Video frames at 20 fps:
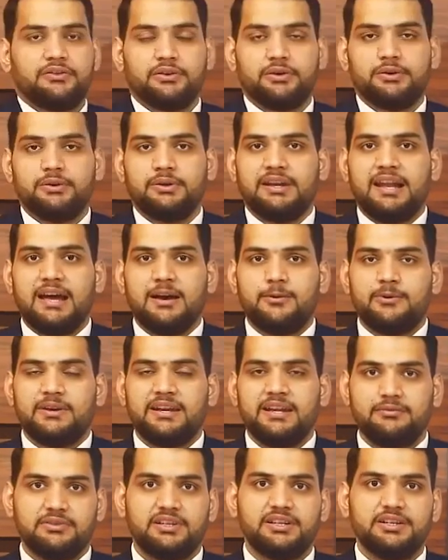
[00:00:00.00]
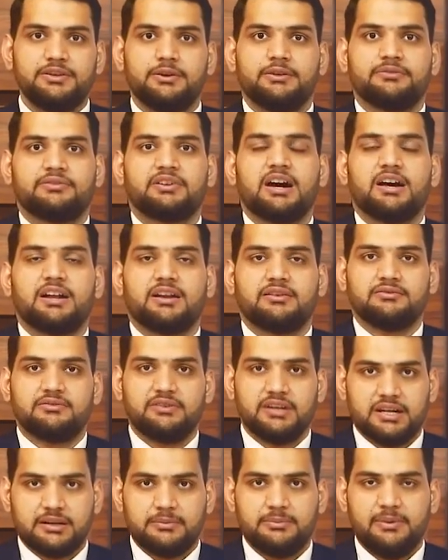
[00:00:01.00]
So now whenever you have got a
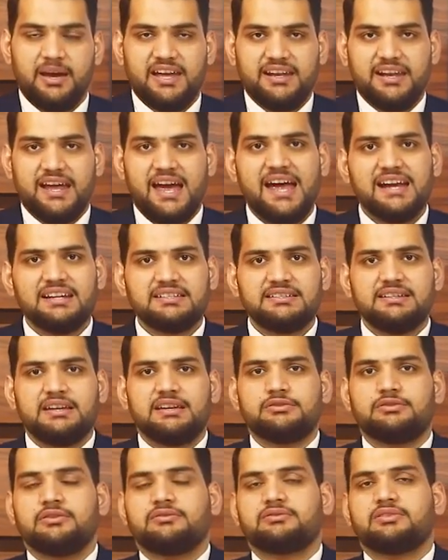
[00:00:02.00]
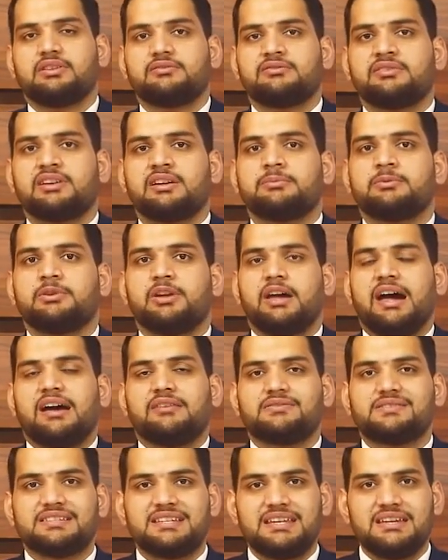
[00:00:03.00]
verb and at the end of the verb you
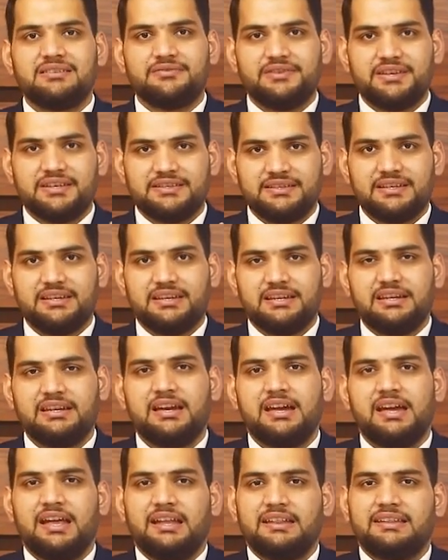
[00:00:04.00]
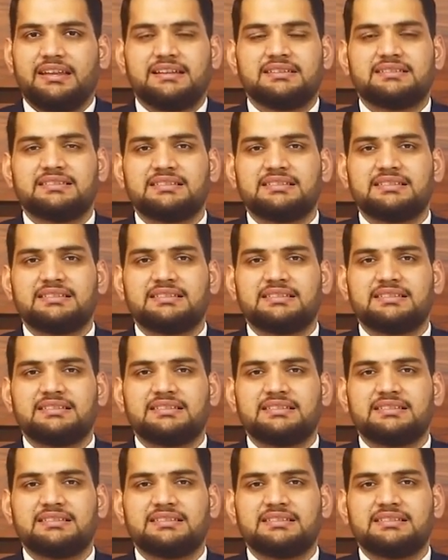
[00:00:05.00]
have CVC, then